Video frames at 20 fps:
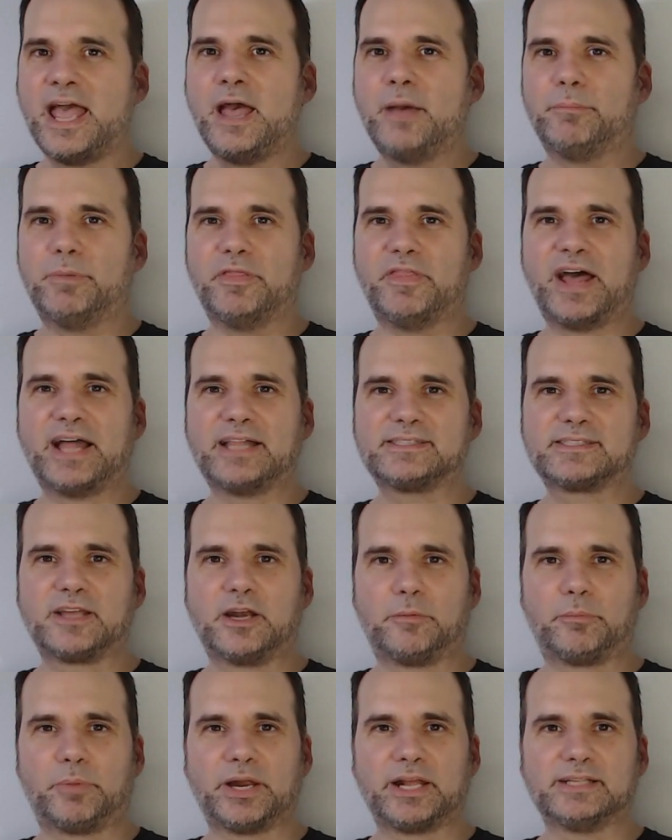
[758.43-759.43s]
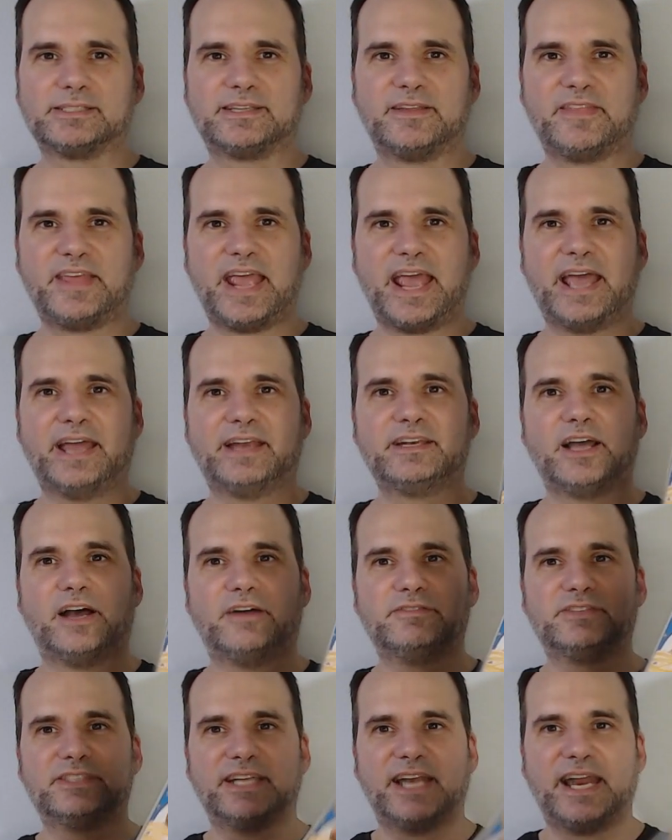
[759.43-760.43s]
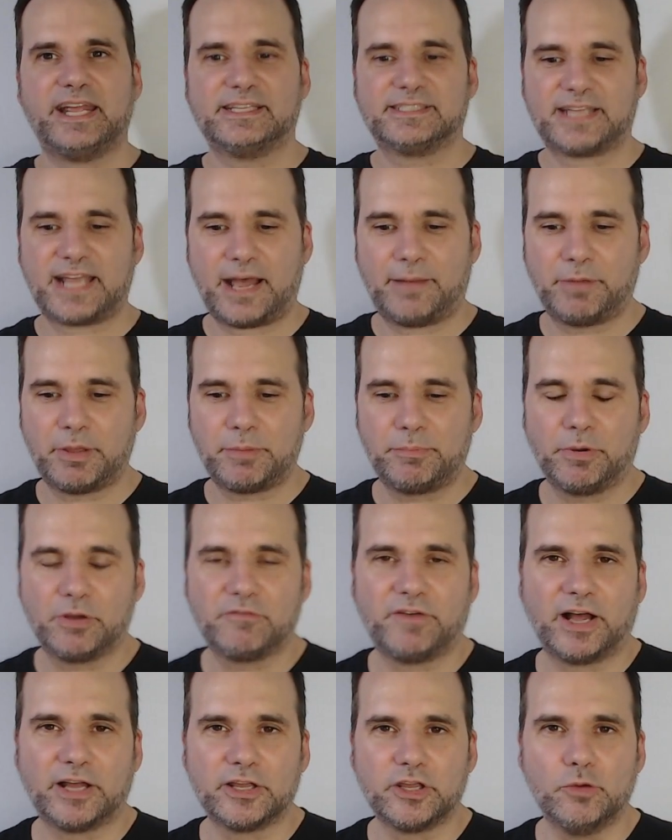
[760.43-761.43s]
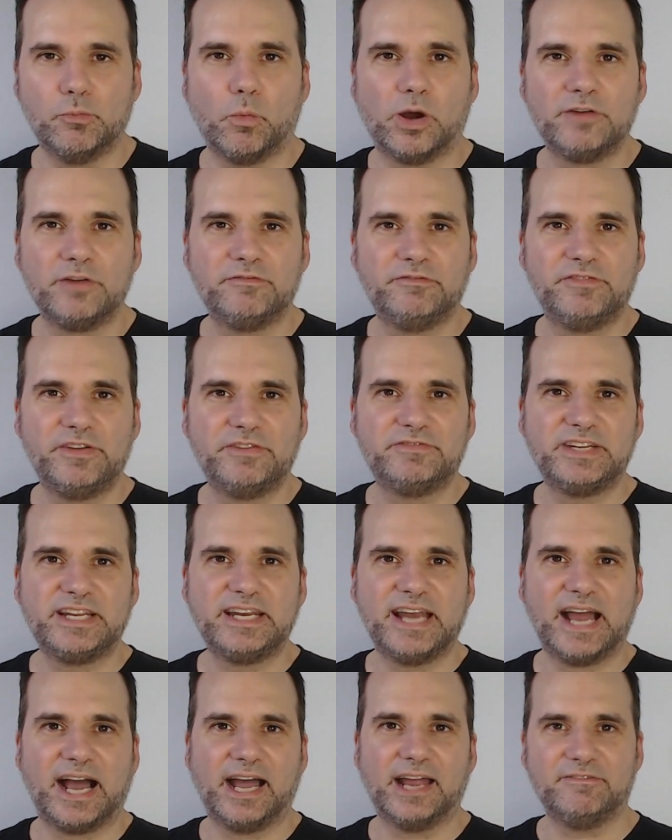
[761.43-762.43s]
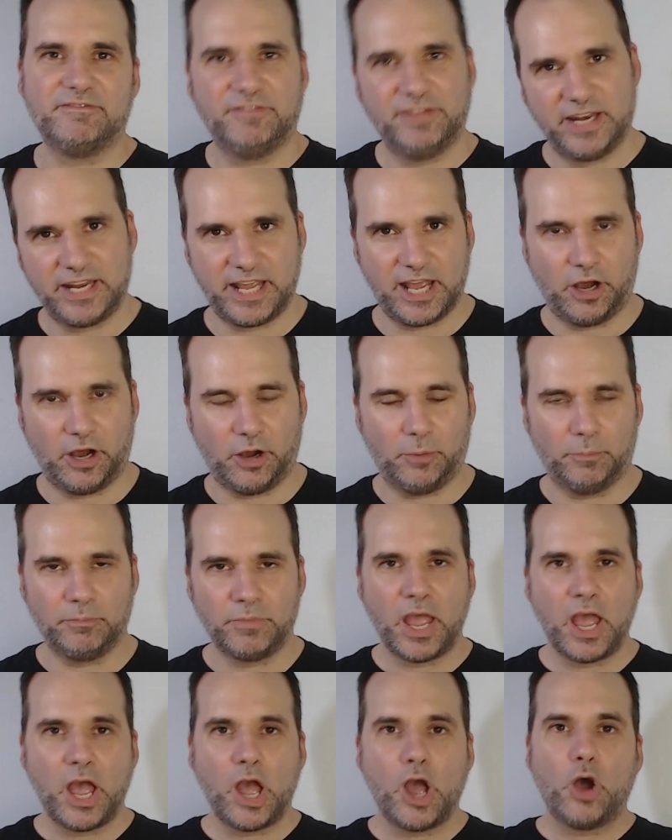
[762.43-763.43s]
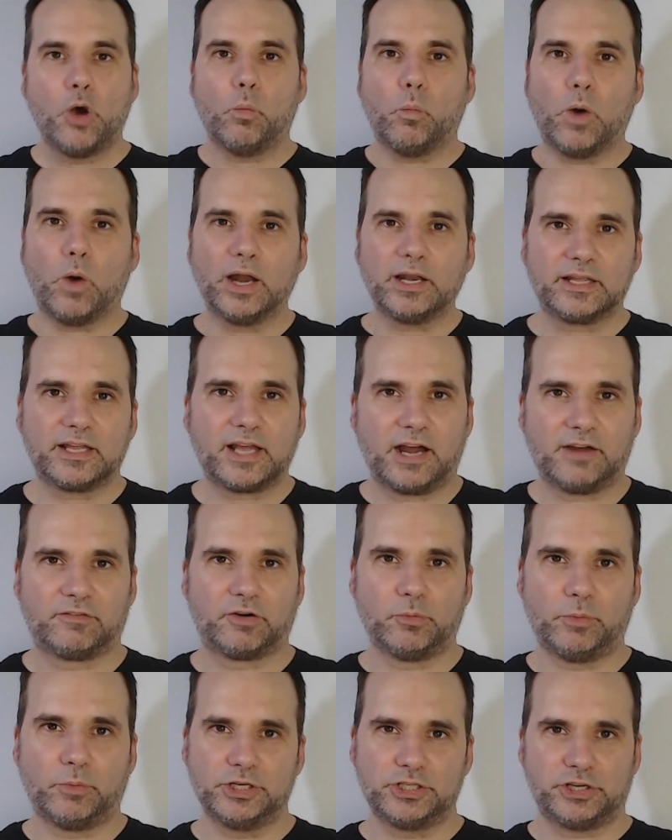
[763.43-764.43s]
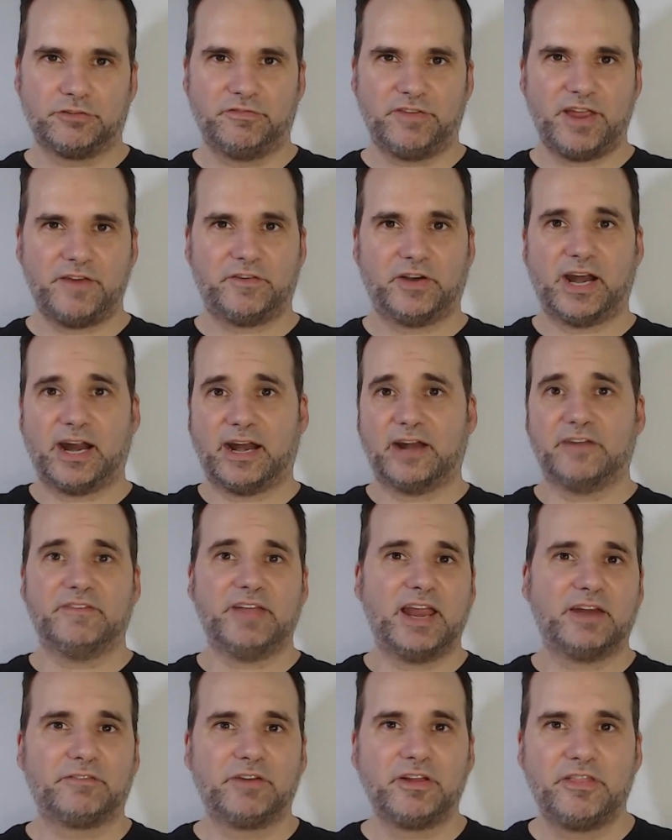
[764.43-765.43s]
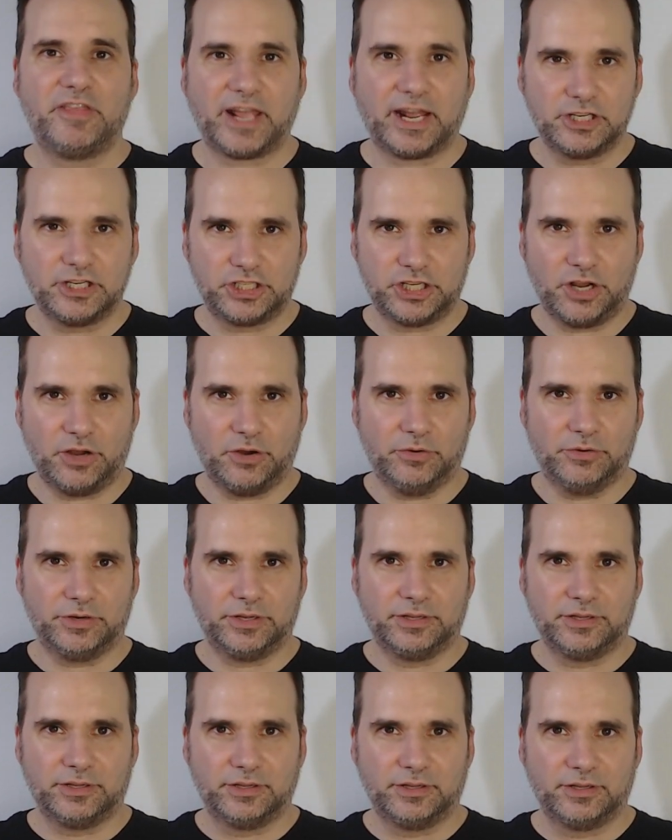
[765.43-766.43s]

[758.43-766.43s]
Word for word: But that's going to bring us to the end of today's Comic Book Volume 159 video. What cover was your favorite out of everything I showed?